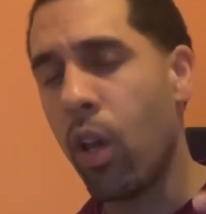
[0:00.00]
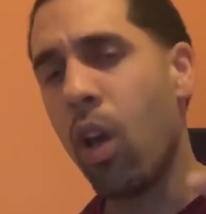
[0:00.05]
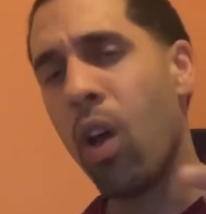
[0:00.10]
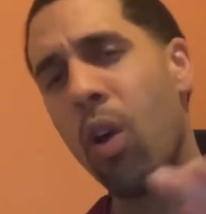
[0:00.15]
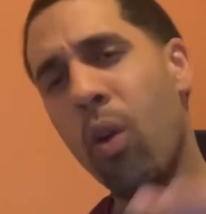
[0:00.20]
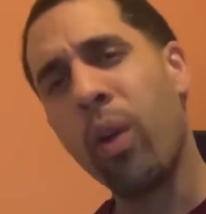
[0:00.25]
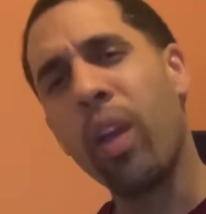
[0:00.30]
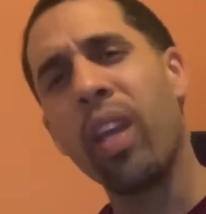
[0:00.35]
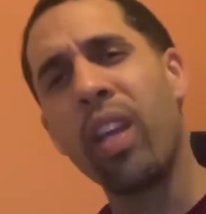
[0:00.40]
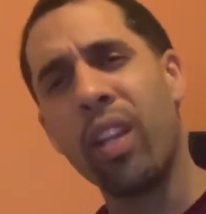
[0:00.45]

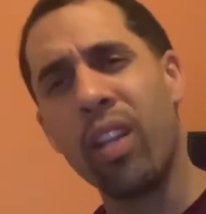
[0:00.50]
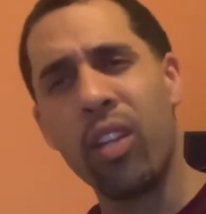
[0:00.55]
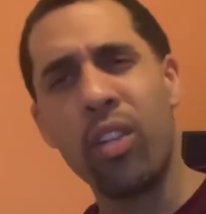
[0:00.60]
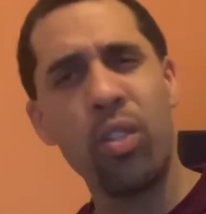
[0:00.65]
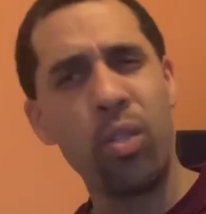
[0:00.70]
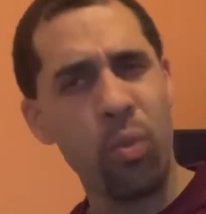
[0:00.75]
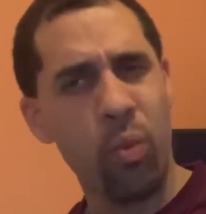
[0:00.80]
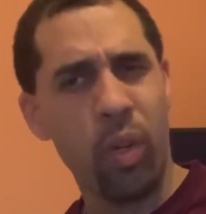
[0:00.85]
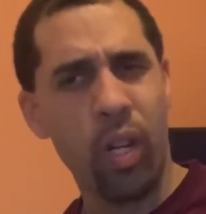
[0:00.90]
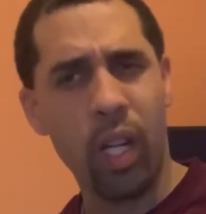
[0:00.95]
okay, they're
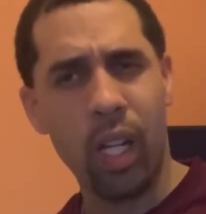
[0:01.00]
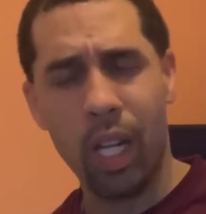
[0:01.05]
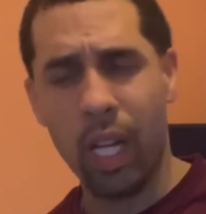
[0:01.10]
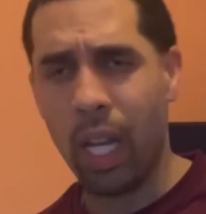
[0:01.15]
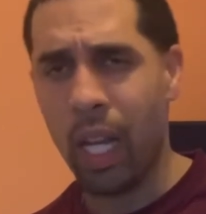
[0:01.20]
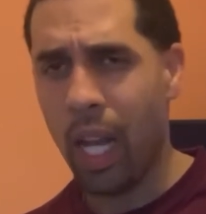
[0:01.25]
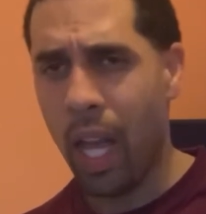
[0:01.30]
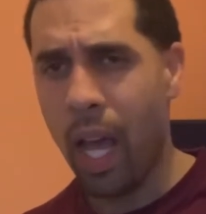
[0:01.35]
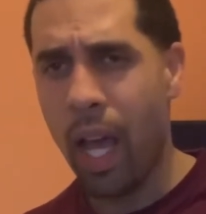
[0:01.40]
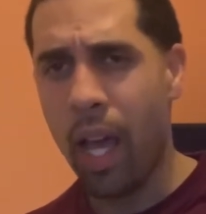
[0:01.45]
doing a
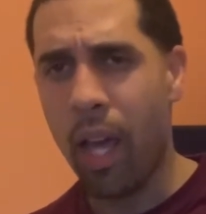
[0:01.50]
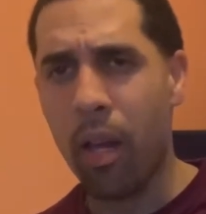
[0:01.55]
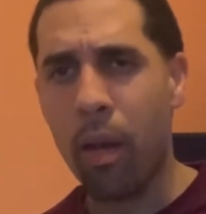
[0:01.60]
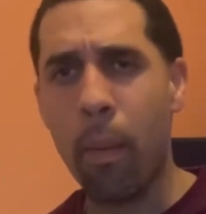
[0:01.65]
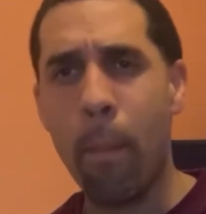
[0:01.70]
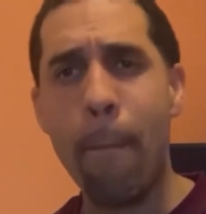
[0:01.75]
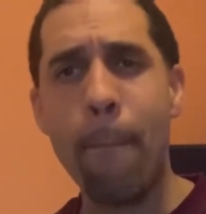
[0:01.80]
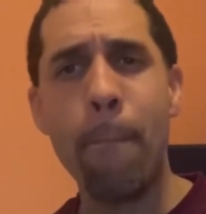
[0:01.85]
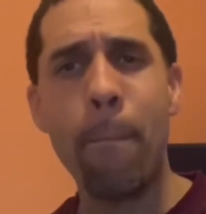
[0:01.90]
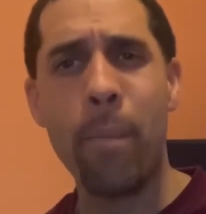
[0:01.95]
lot
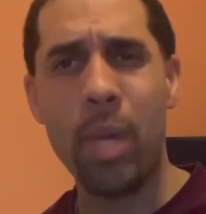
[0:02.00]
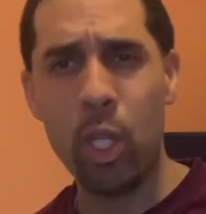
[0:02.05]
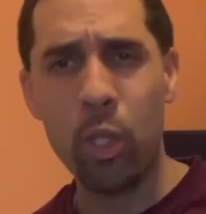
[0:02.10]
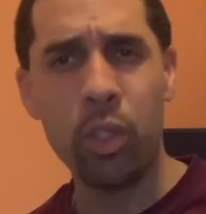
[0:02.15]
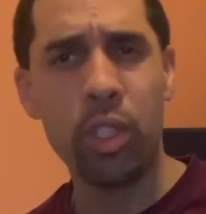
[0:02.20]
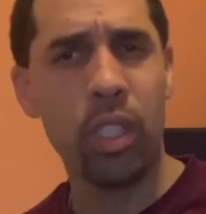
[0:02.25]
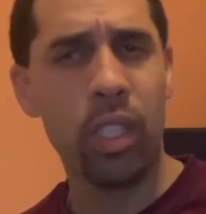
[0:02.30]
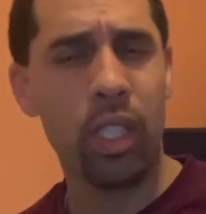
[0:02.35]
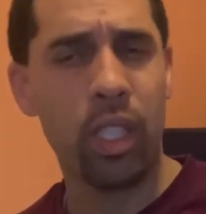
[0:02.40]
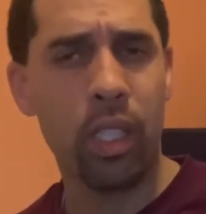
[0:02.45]

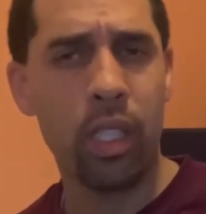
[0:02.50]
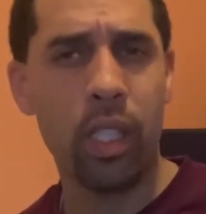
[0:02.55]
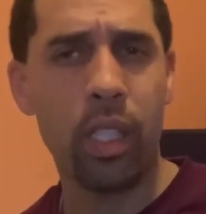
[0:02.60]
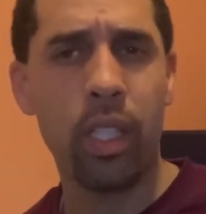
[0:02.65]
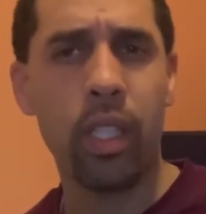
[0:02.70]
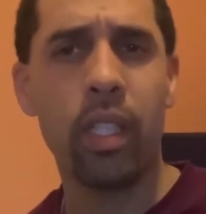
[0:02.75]
musically